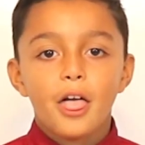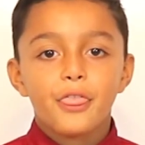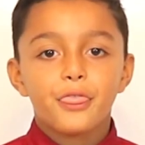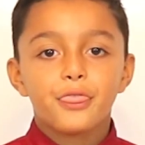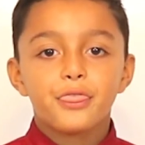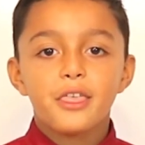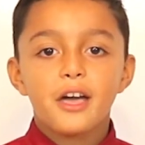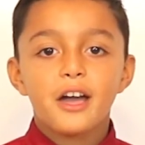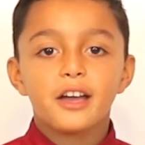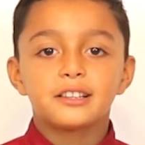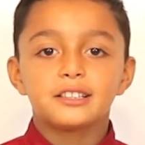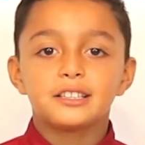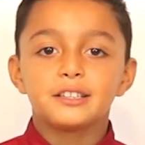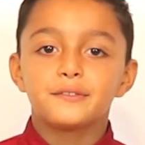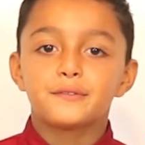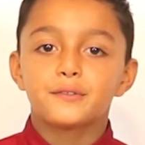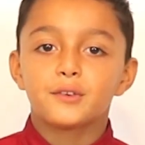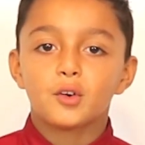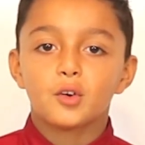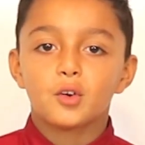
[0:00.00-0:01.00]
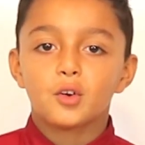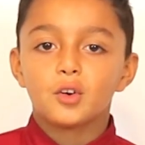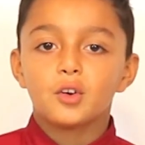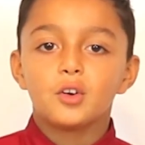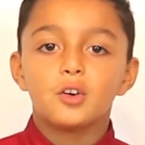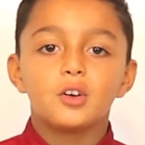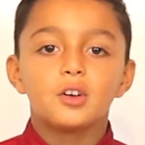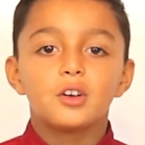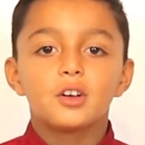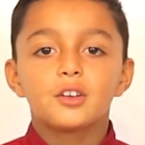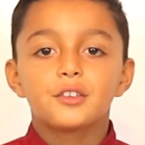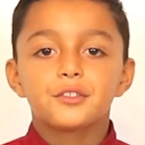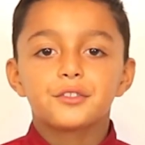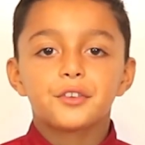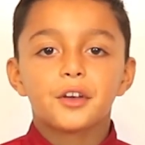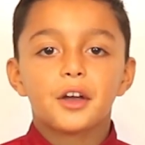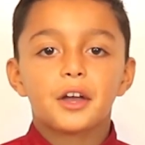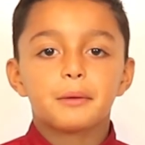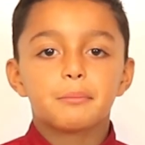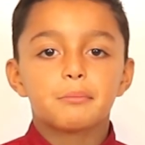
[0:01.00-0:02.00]
34
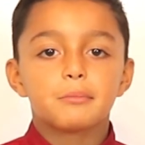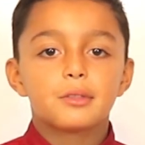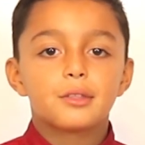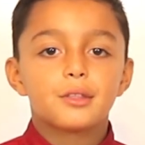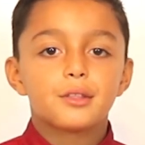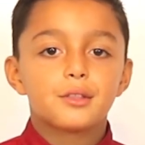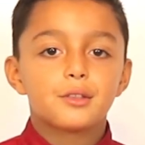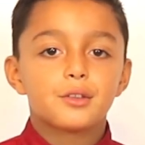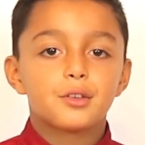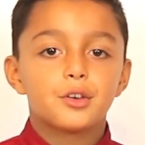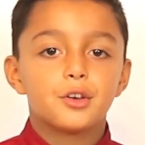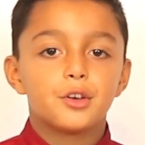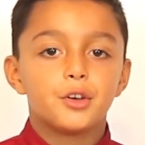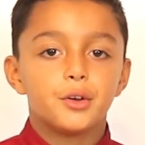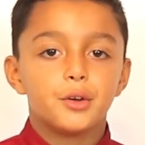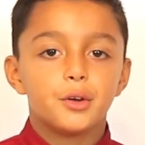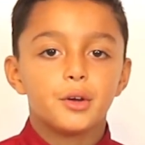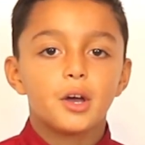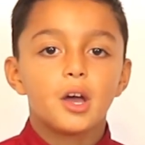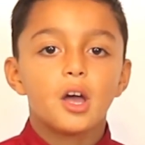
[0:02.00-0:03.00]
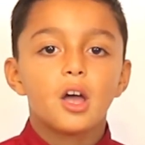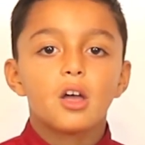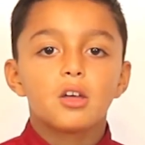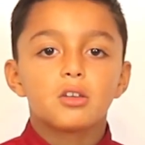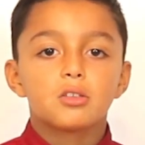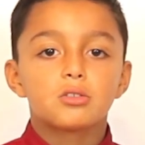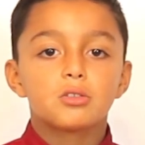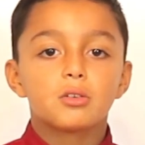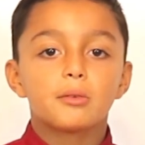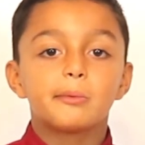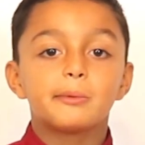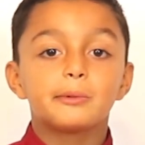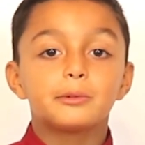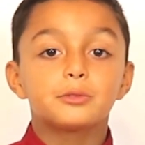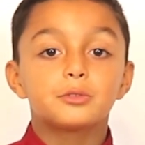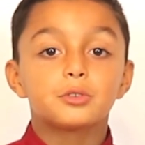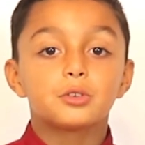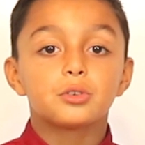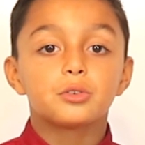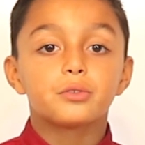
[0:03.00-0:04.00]
times 2. So
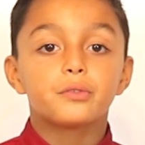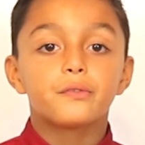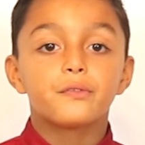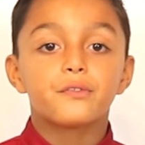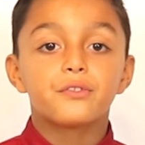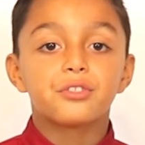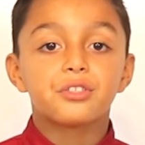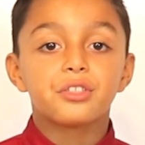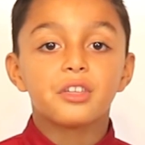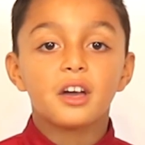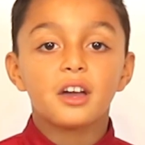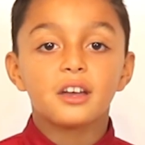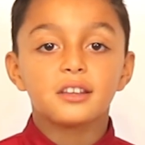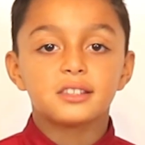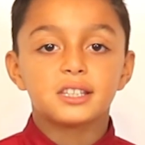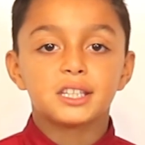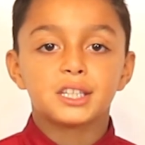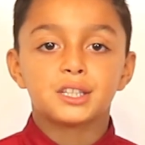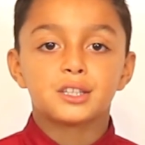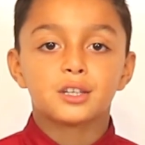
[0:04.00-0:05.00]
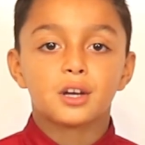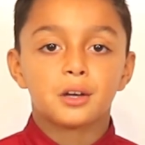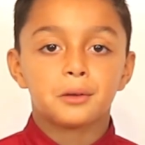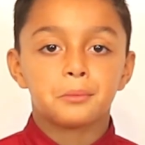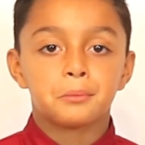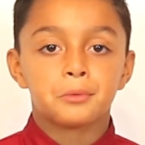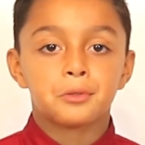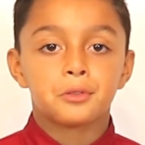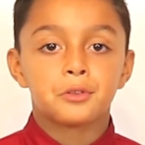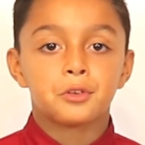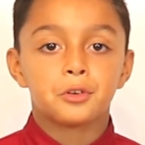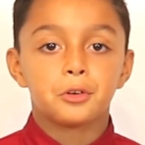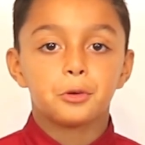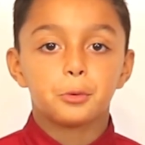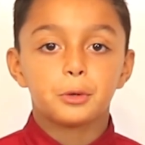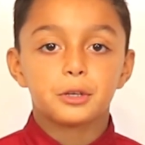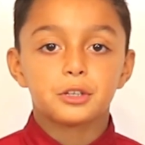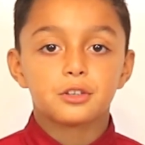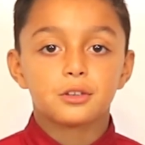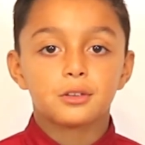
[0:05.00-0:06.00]
we'll do 30 times
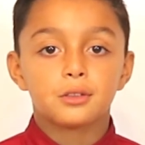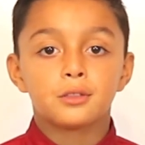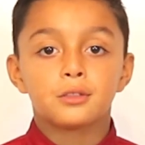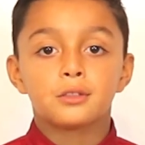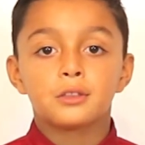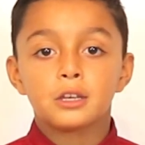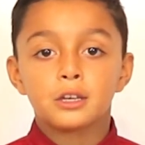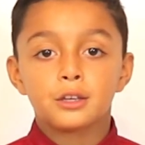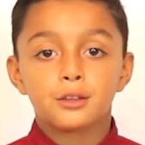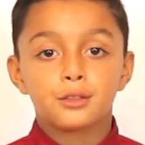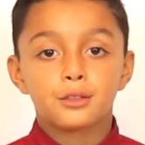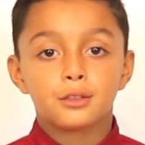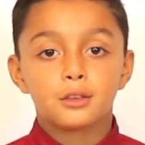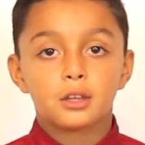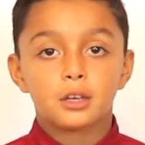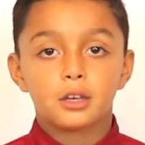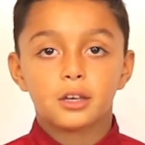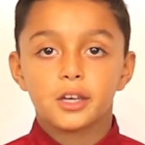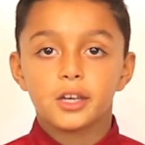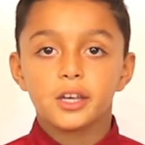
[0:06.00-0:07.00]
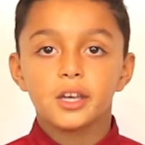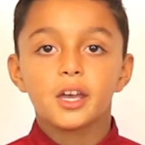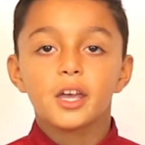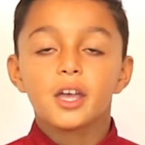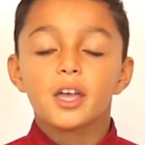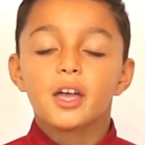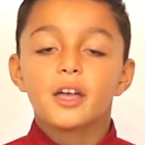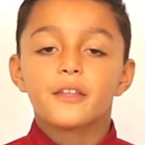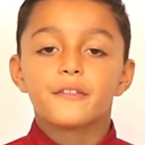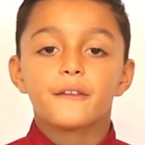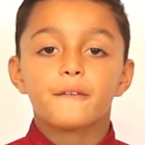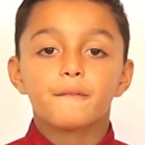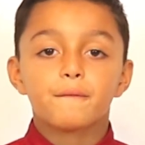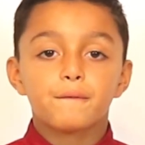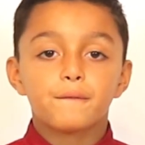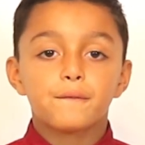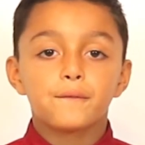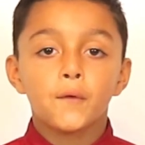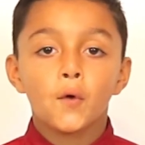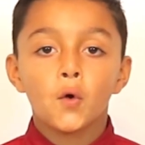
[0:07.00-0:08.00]
2, which is 60, and then
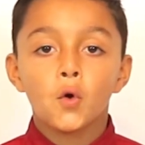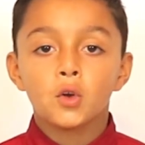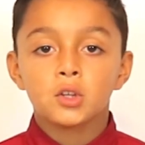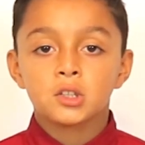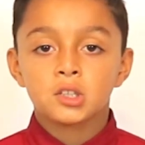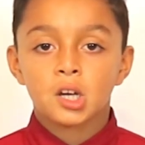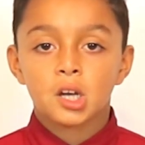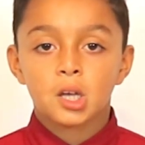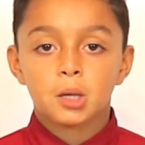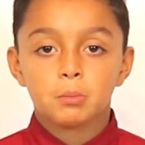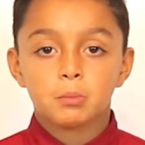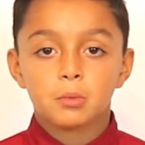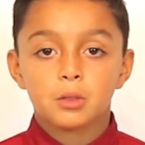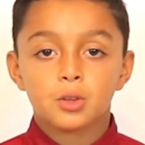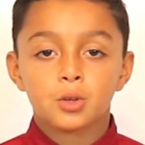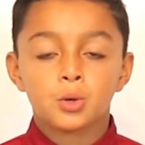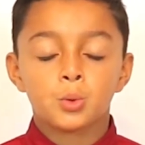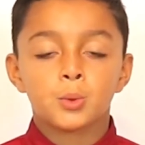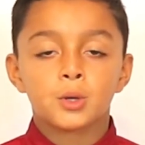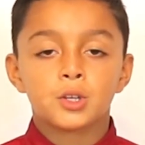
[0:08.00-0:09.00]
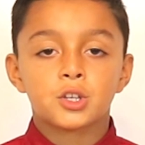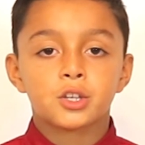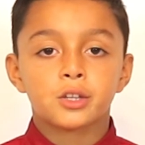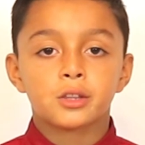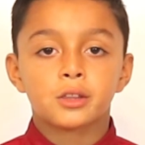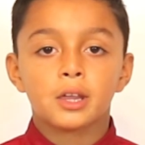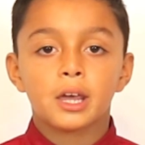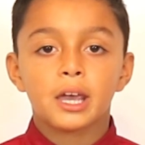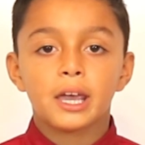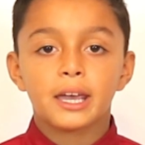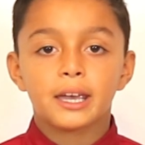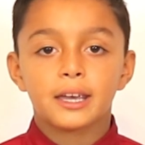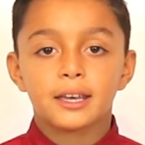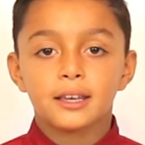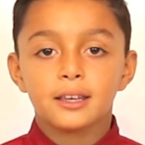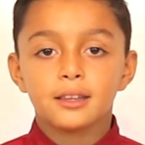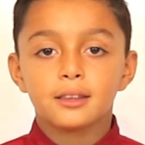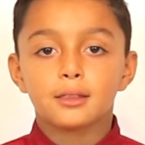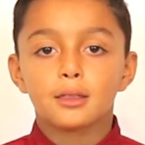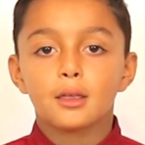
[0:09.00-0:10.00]
4 times 2, which is
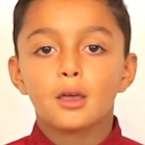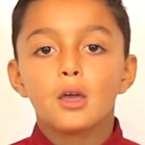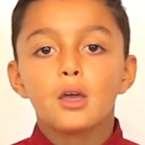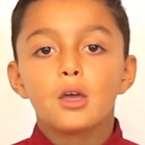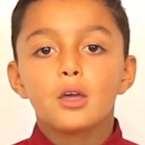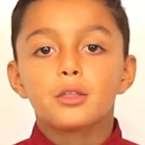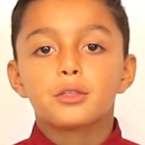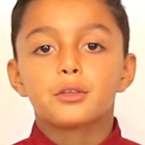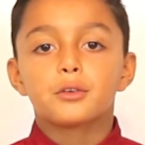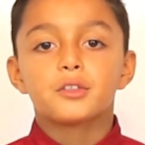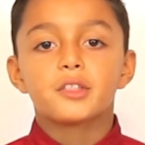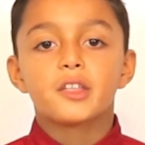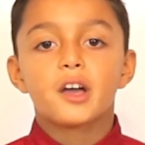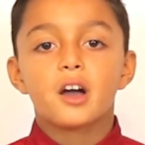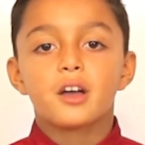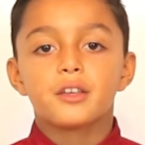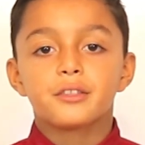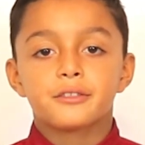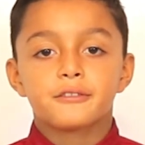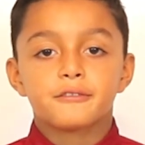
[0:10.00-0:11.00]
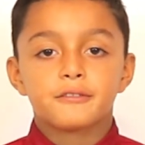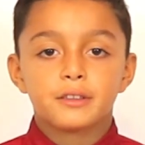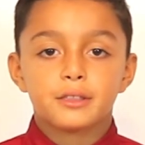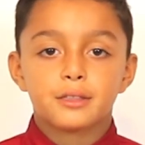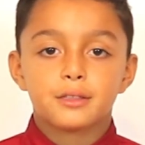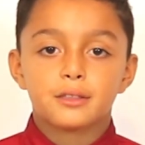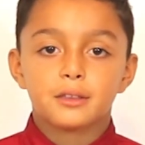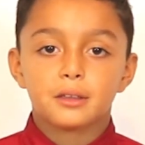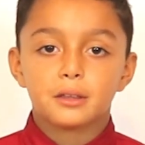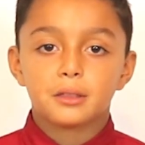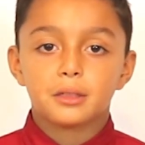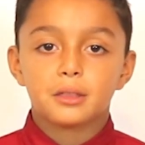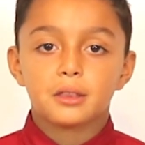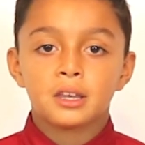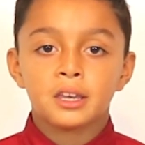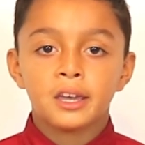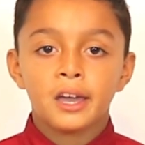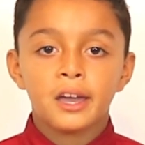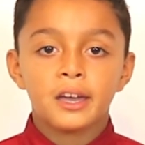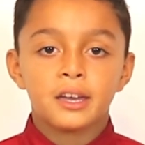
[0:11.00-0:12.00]
8, so the answer is
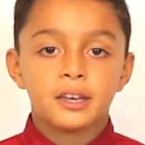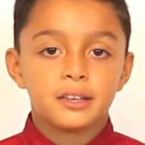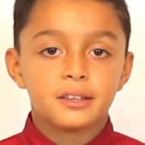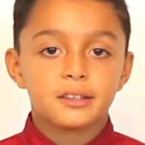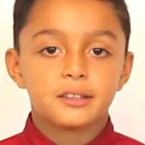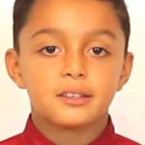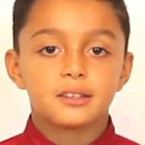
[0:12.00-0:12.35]
68.